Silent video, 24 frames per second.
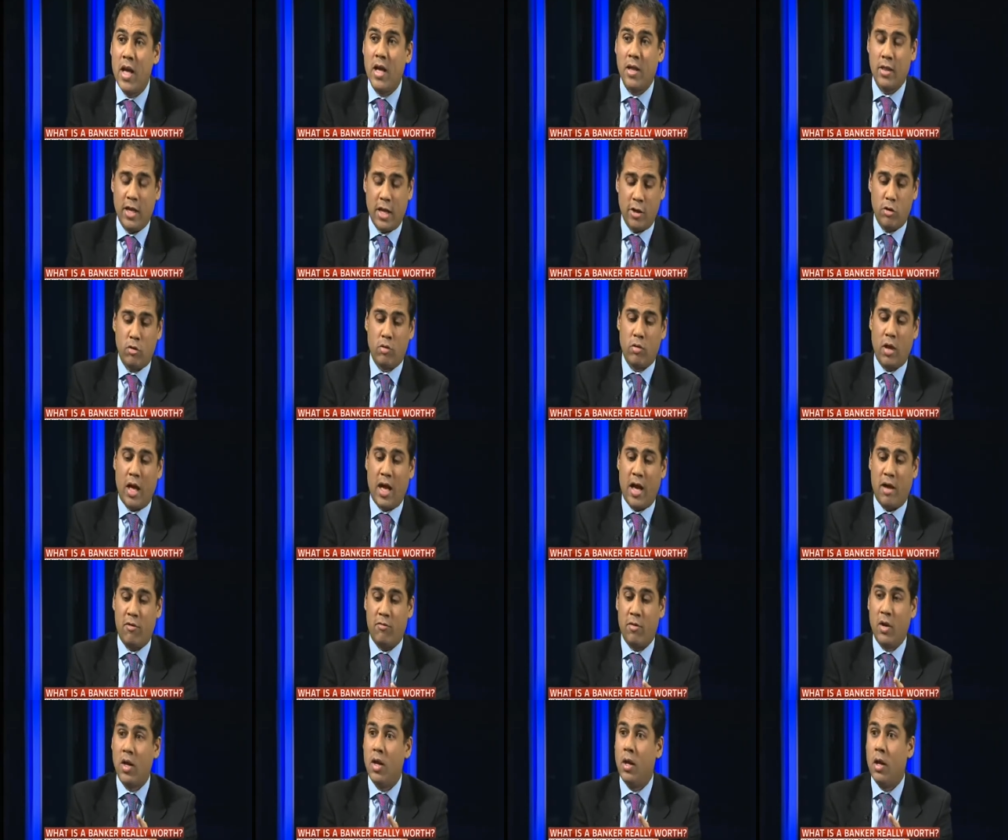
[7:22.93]
Then you'll
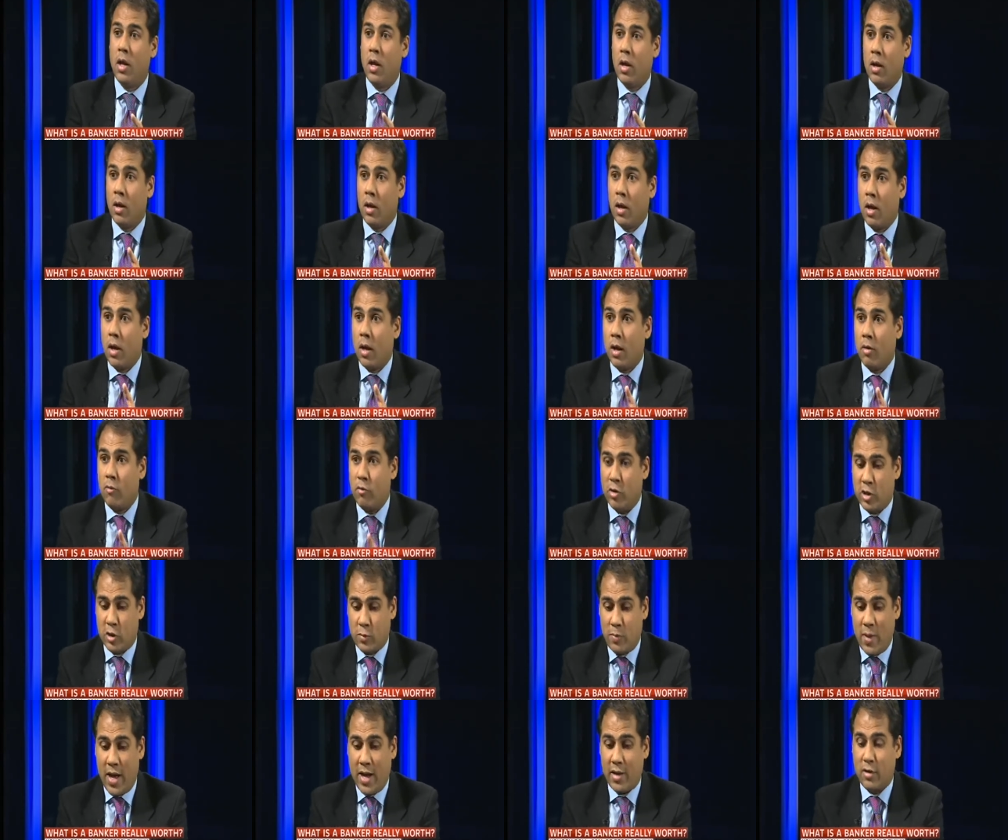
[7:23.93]
have
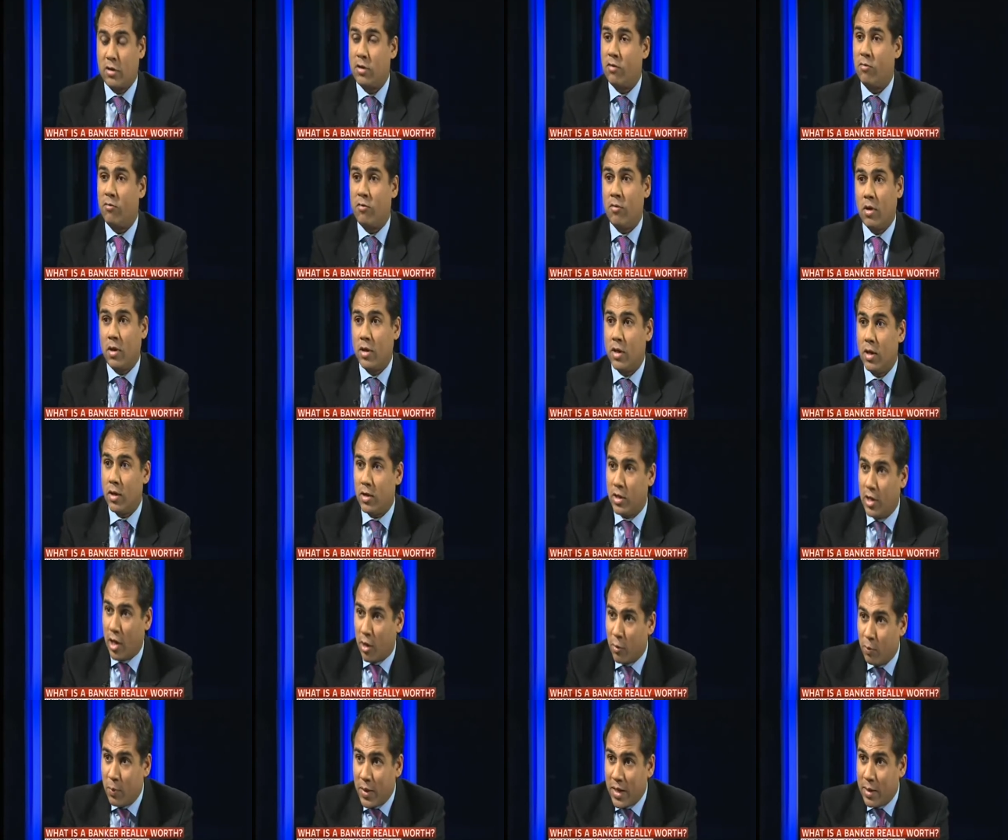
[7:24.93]
respect of
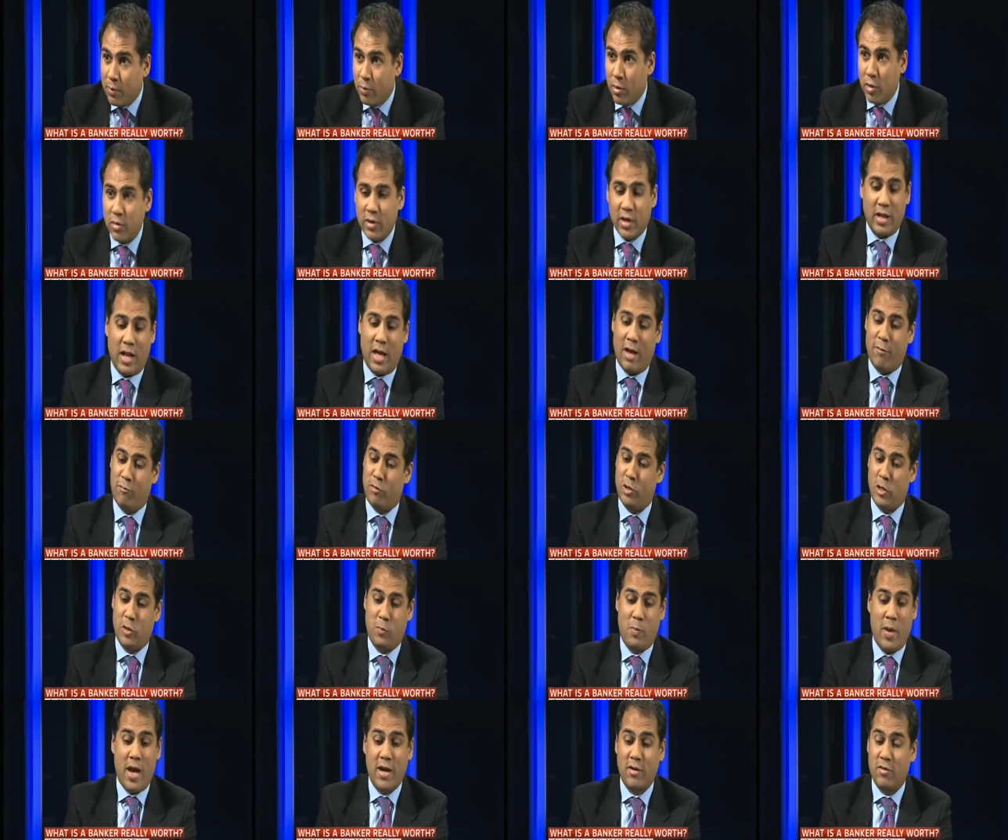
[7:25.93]
young people, you'll have
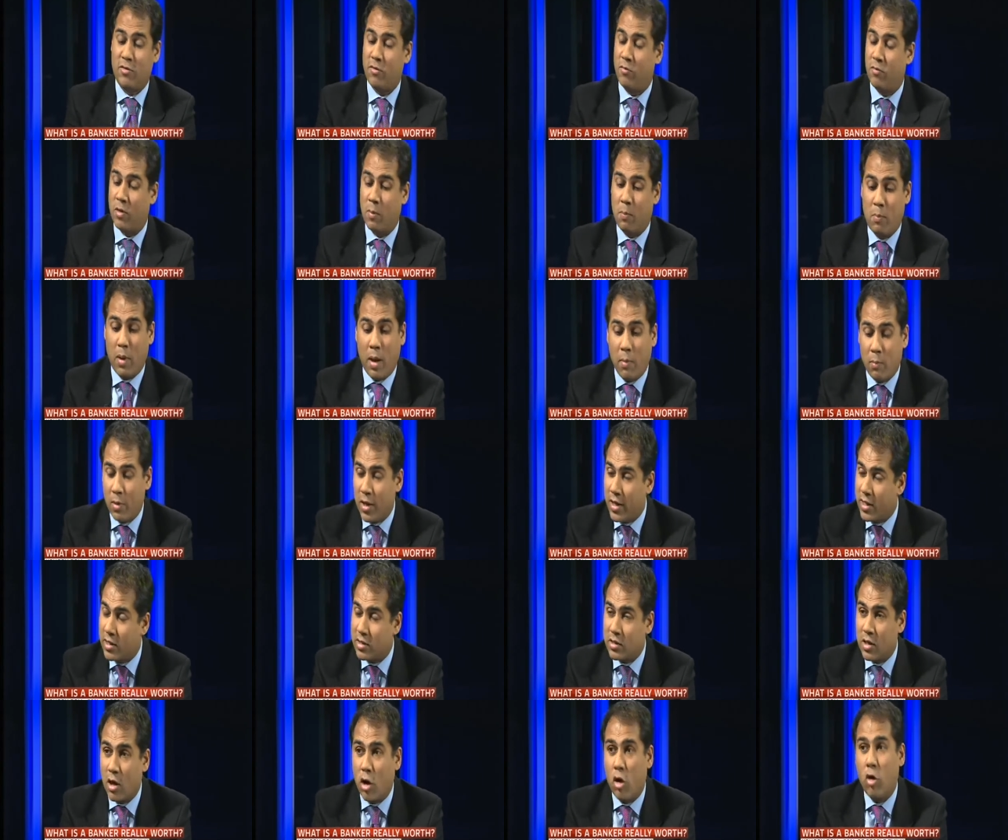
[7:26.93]
respect of the public
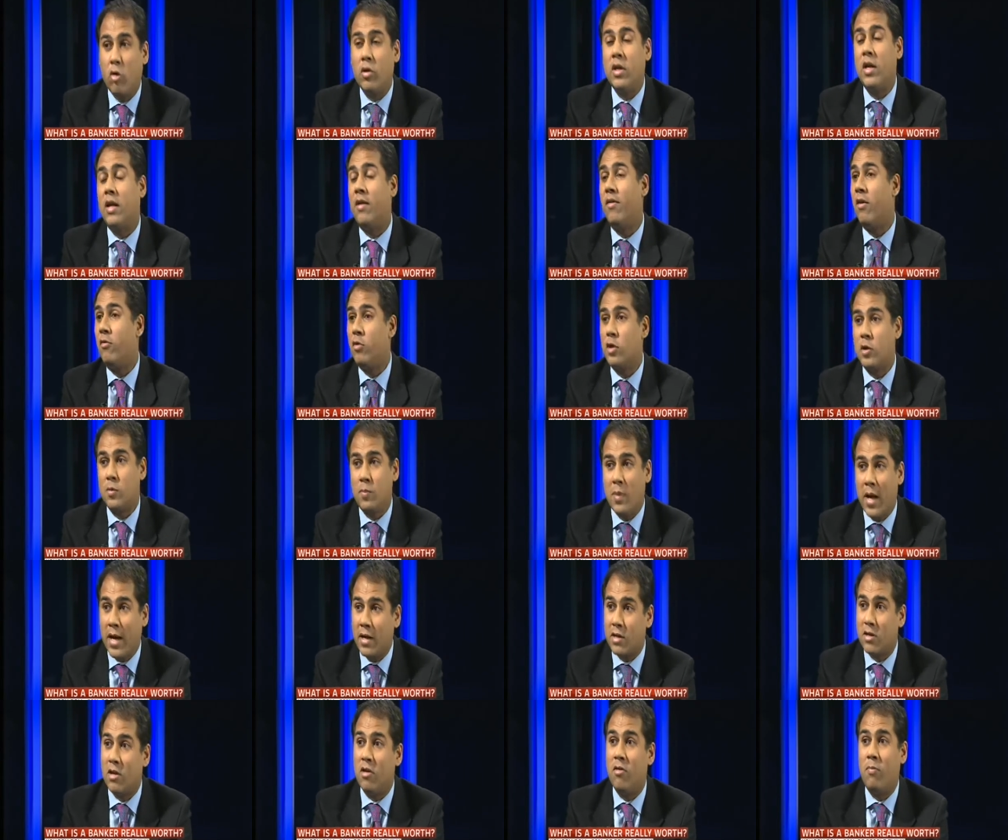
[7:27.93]
as a whole, you'll have
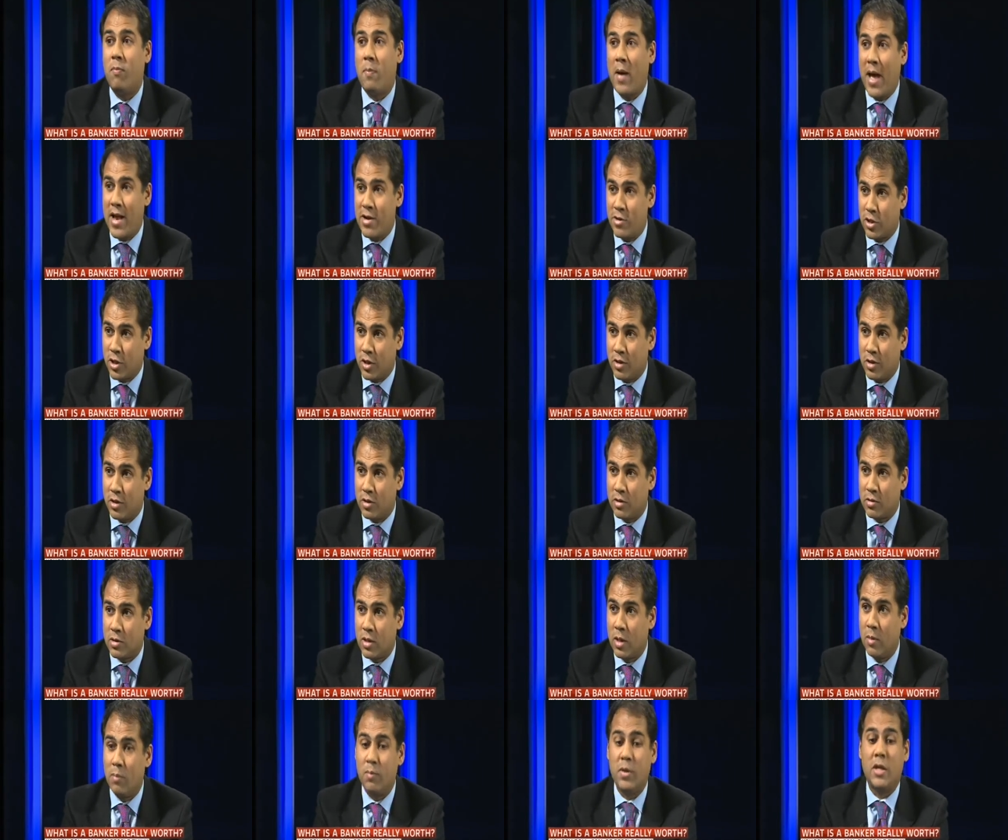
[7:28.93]
respect of
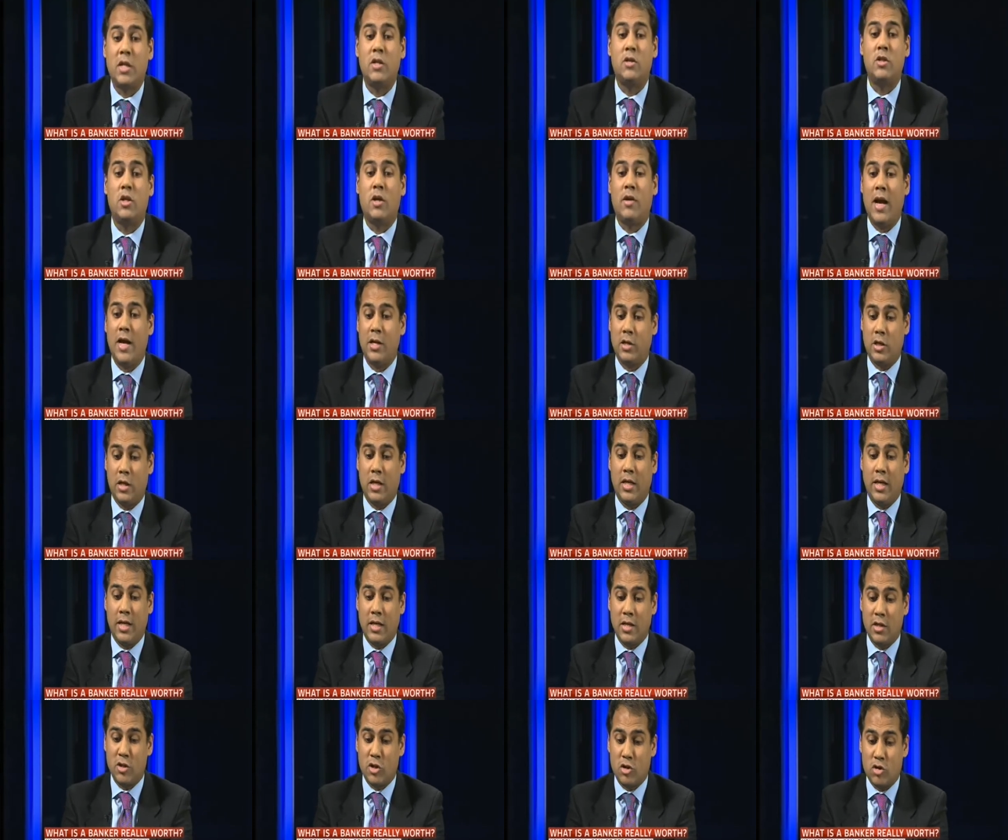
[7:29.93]
pensioners, because you're
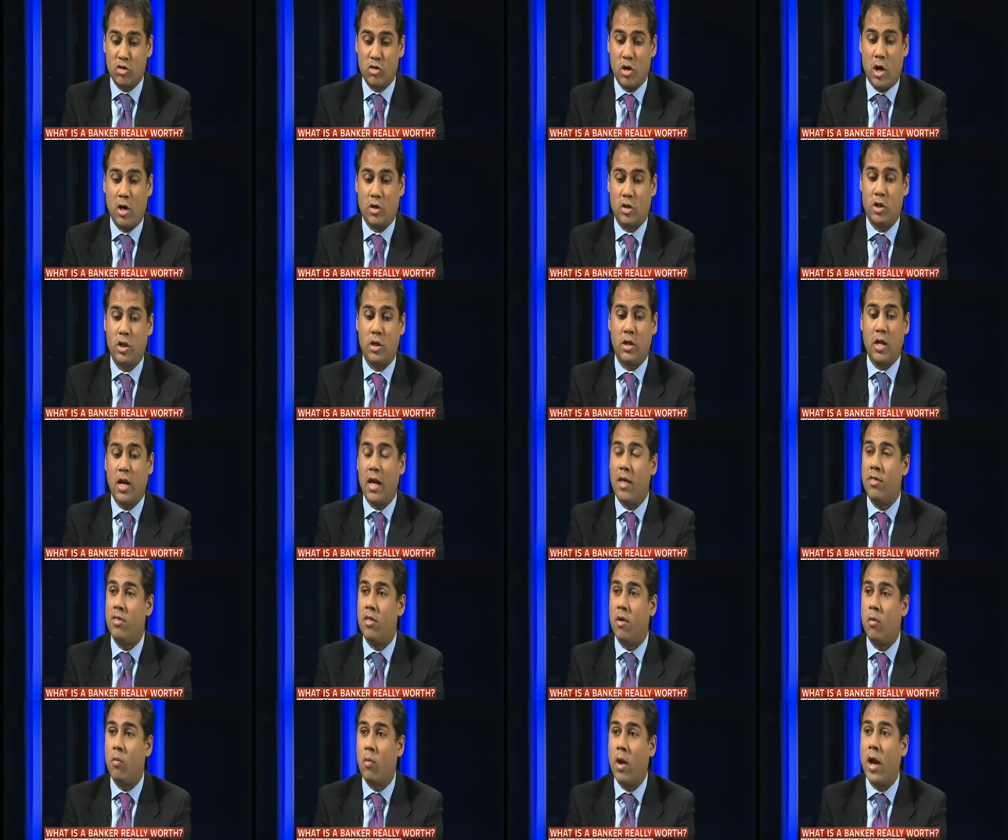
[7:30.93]
actually structured
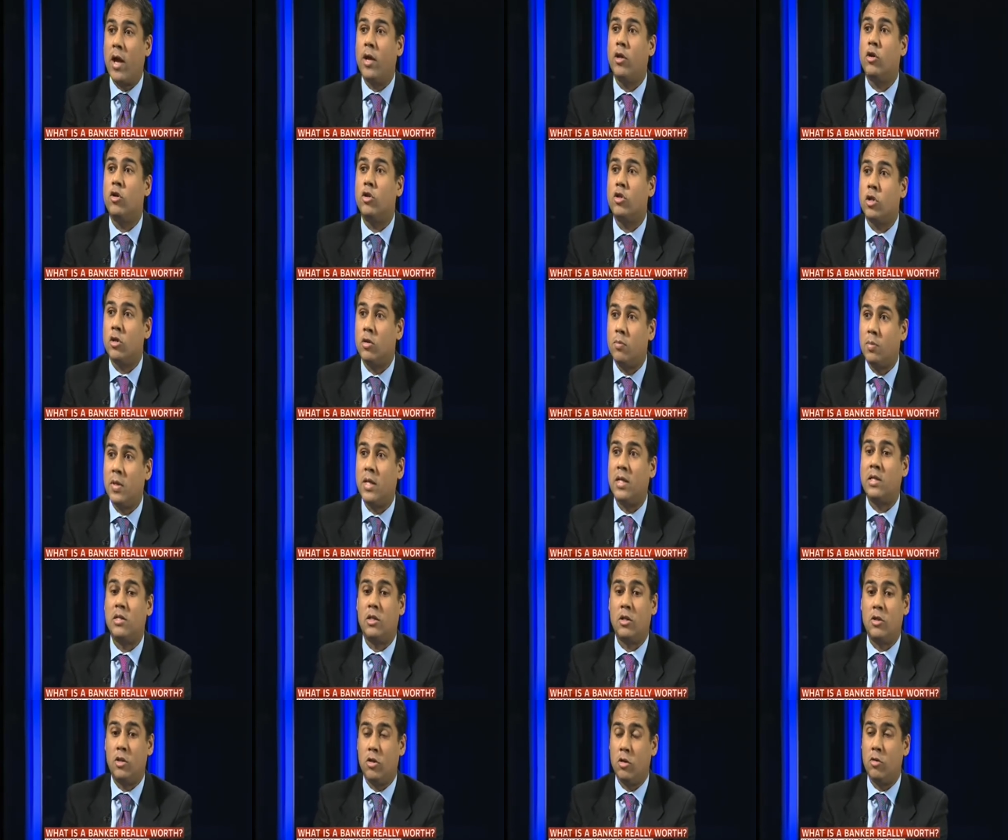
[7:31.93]
in the way you should be
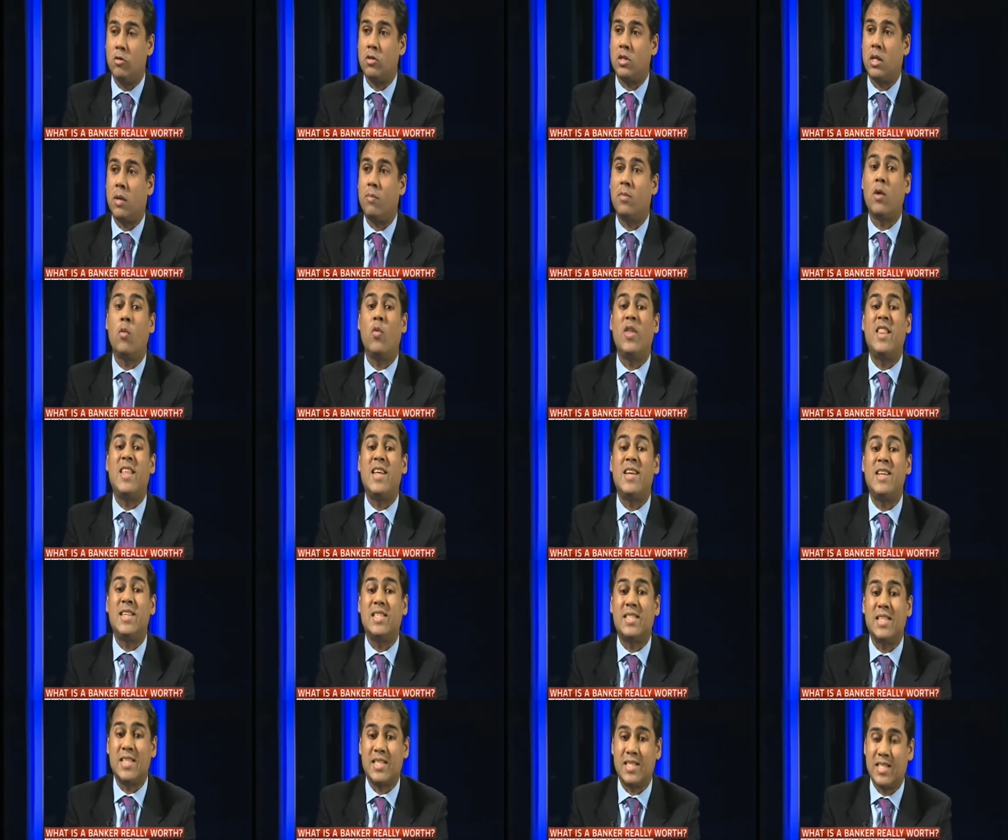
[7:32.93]
to do something within a
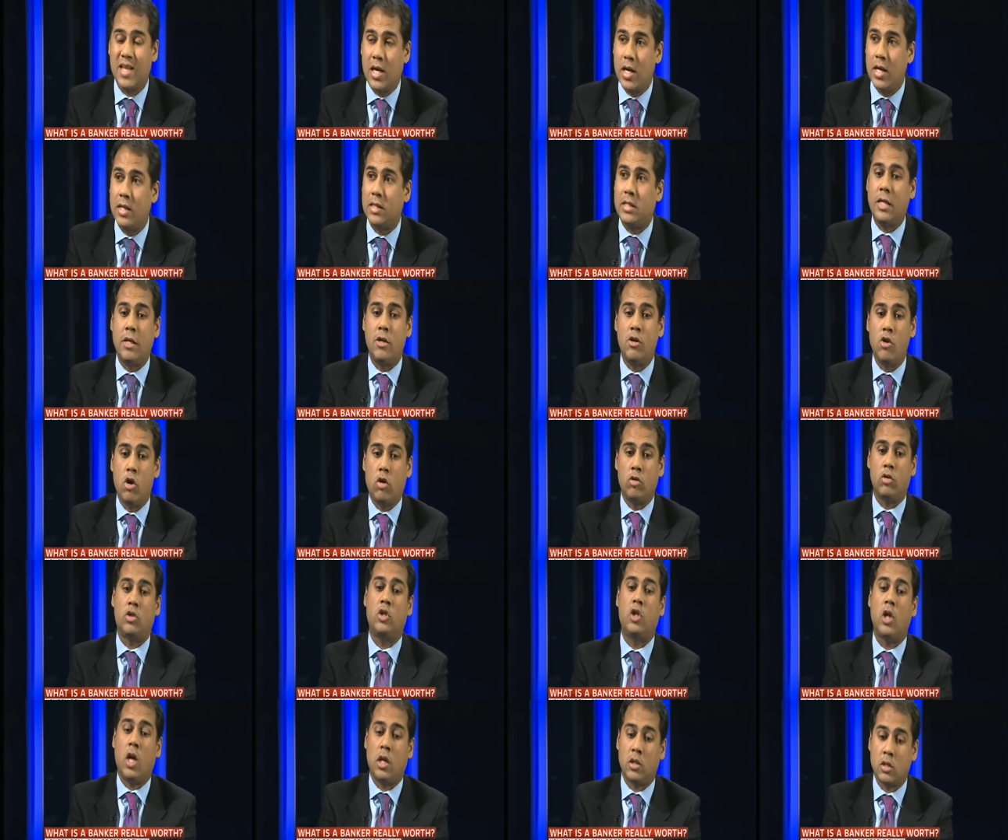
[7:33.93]
society and not
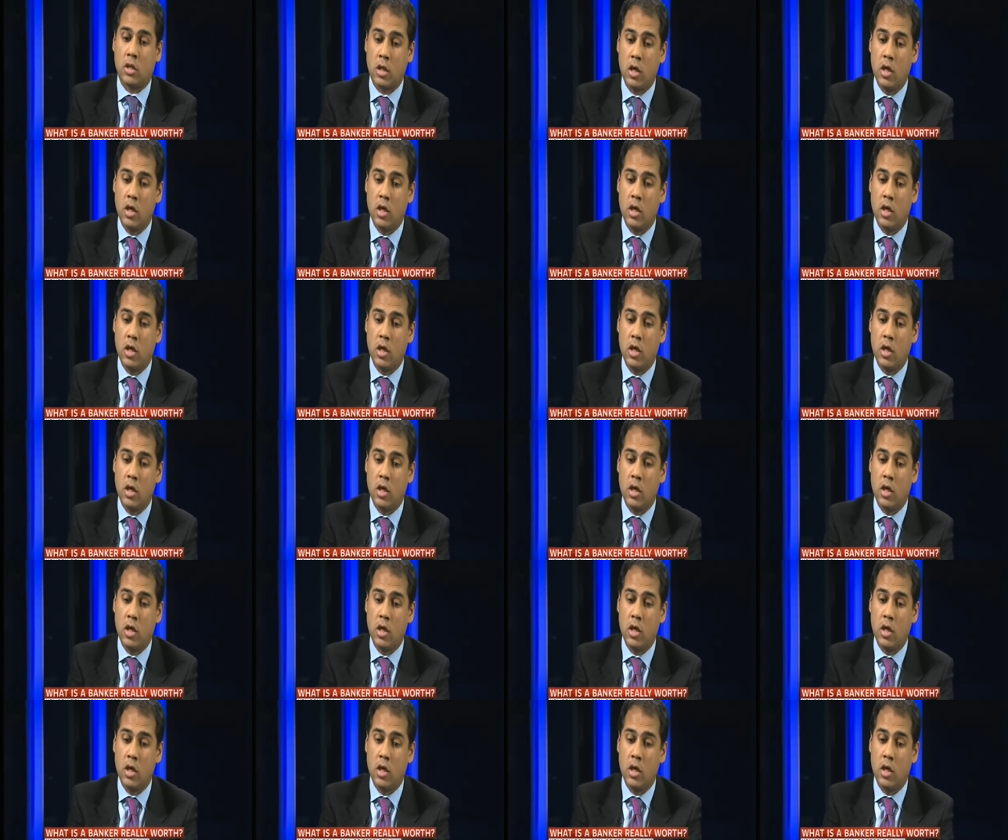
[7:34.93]
just